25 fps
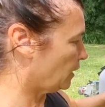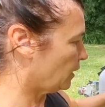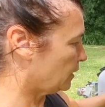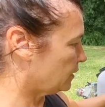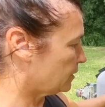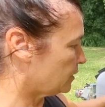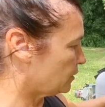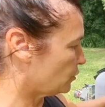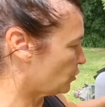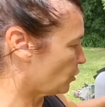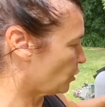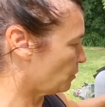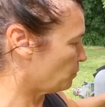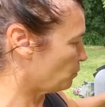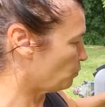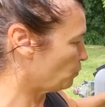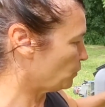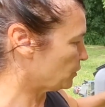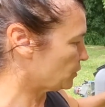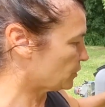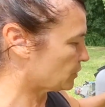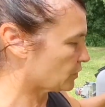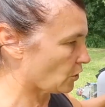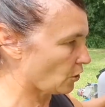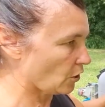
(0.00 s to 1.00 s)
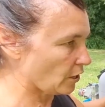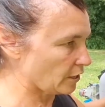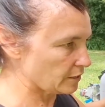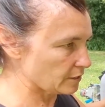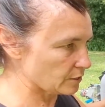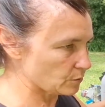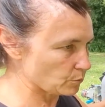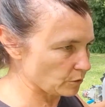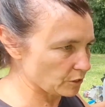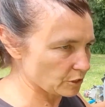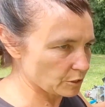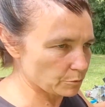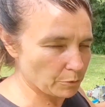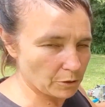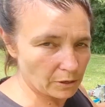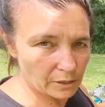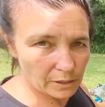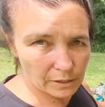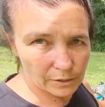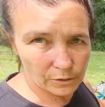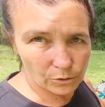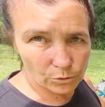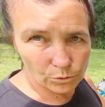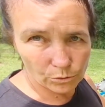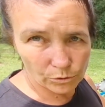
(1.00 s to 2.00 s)
determine which side is which by a
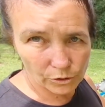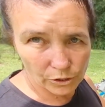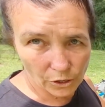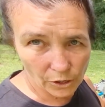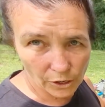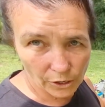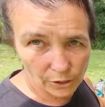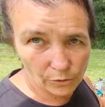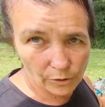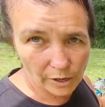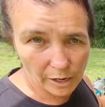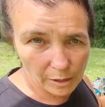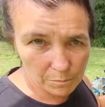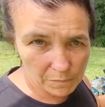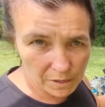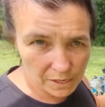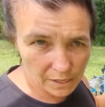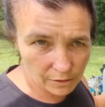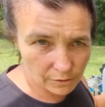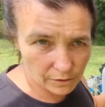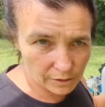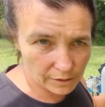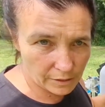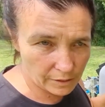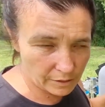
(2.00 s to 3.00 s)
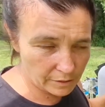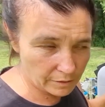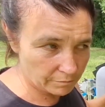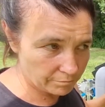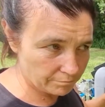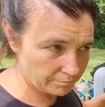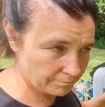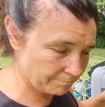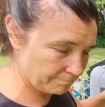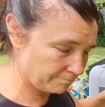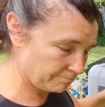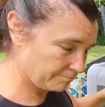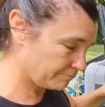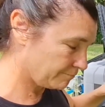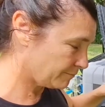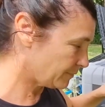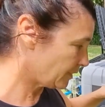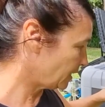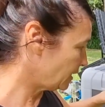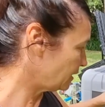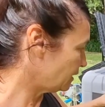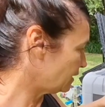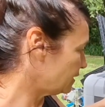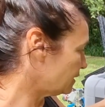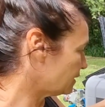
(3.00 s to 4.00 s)
little diagram here in the
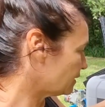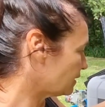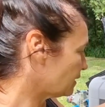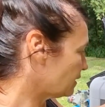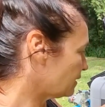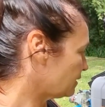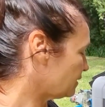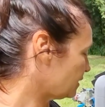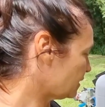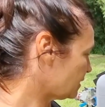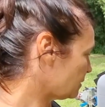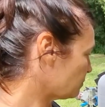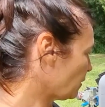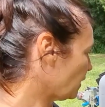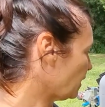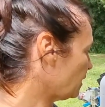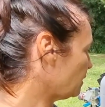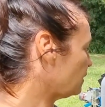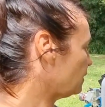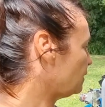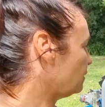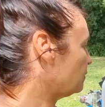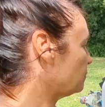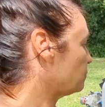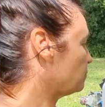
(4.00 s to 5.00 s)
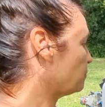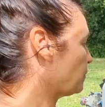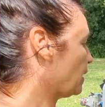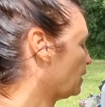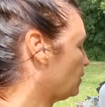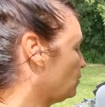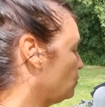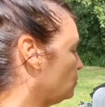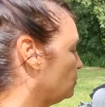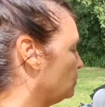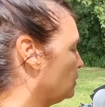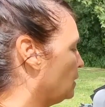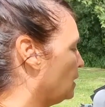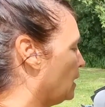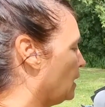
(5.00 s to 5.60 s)
display panel.